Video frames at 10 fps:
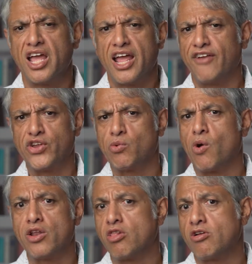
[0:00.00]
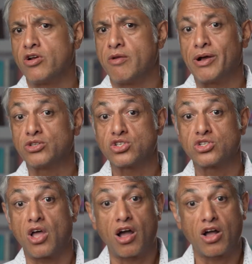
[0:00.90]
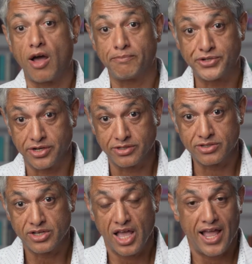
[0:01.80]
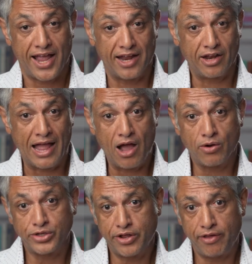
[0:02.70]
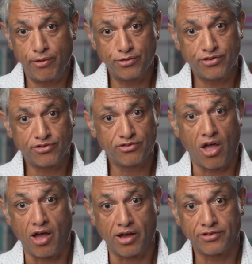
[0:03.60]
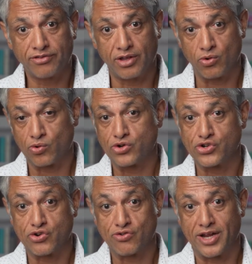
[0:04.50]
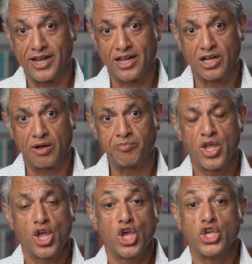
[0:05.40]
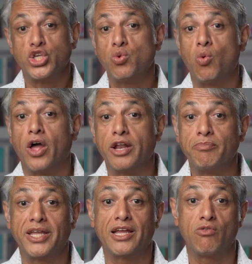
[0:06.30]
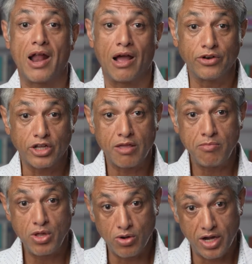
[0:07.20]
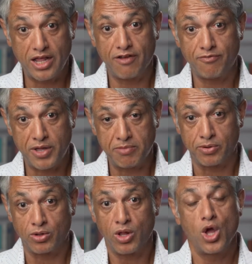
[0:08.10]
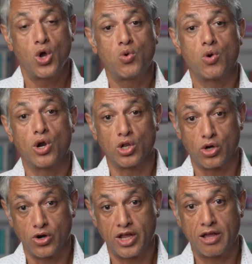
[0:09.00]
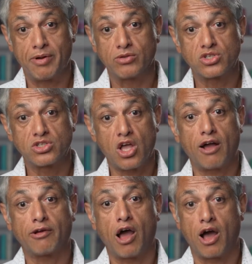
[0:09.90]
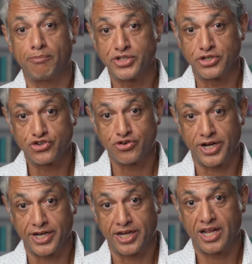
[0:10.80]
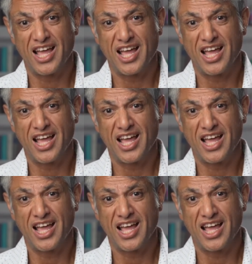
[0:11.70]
If you want to learn about stock options and how to use stocks in order to create income, you want to be around a community of people who are learning about stock option trading.